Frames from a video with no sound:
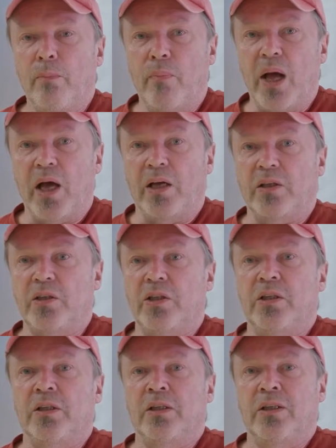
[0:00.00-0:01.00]

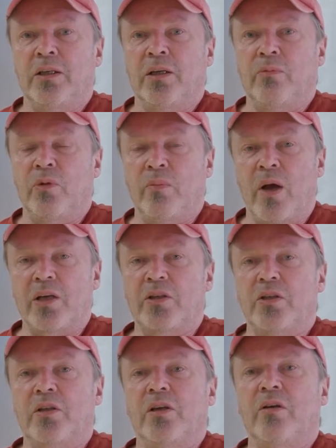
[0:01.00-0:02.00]
But we
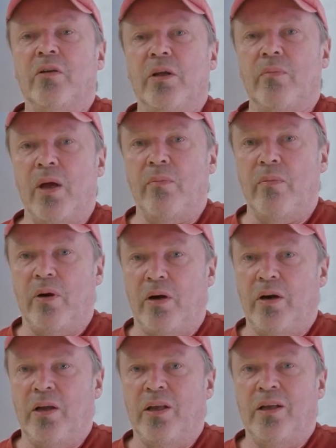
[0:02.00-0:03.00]
must
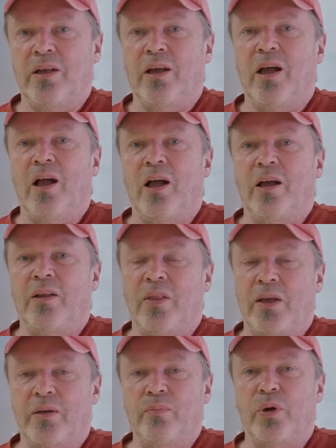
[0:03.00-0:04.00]
remember
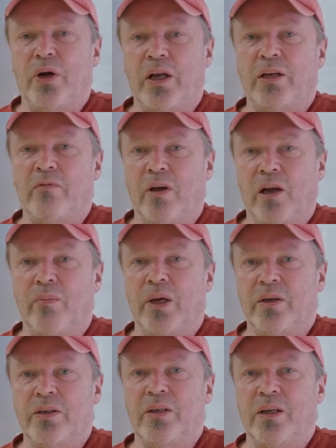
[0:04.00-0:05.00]
that product
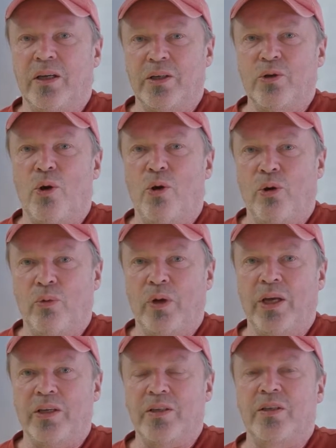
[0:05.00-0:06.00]
development is
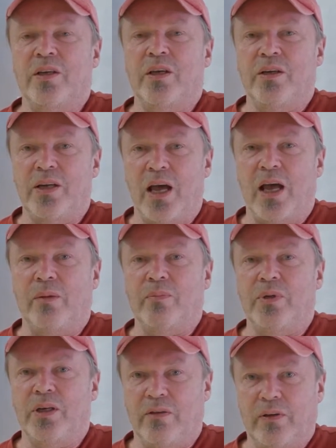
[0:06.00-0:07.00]
always
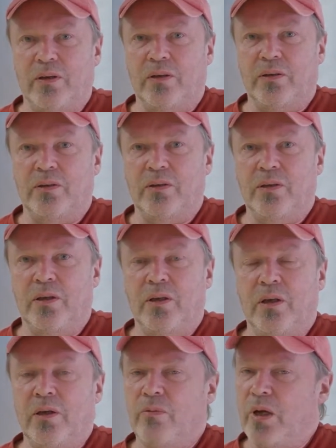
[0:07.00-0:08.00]
damn difficult.
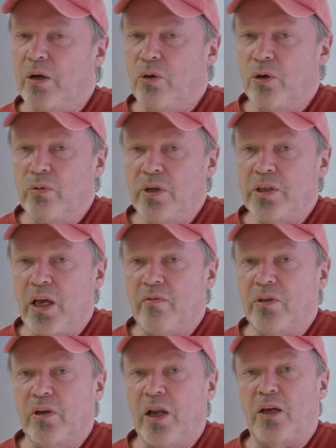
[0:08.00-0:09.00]
We are always
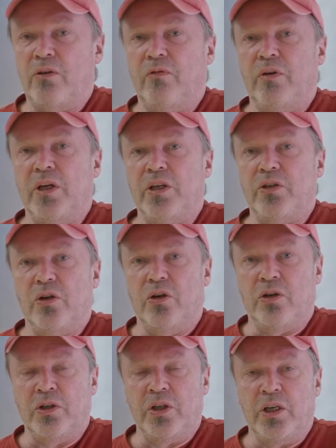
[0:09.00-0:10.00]
having the lack of
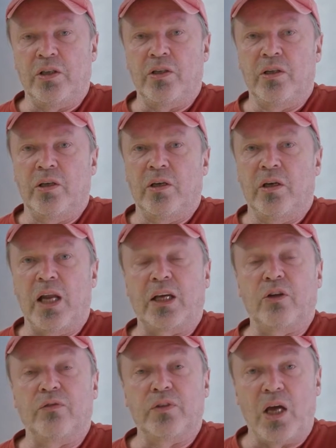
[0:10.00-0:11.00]
resources,
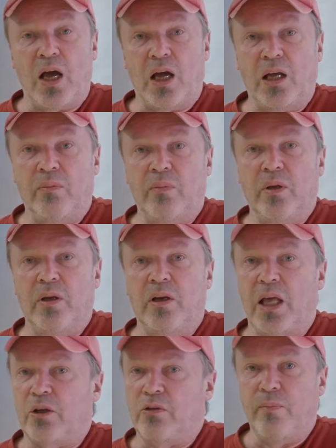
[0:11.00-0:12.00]
lack of time,
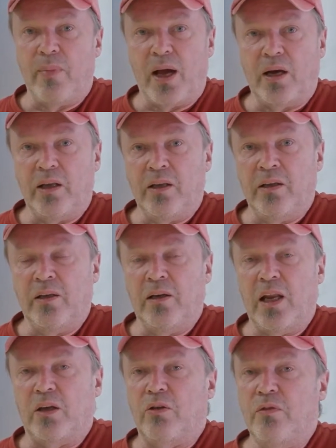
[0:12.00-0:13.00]
lack of money,
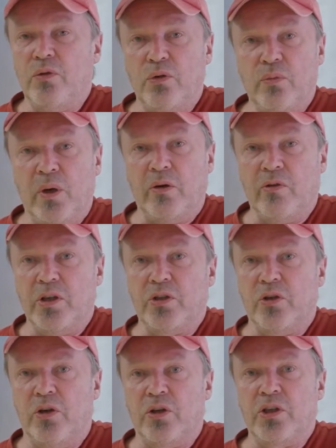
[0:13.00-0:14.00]
lack of human
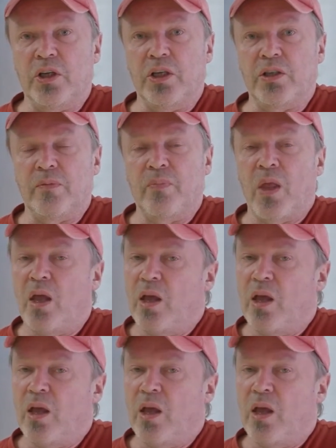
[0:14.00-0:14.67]
resources.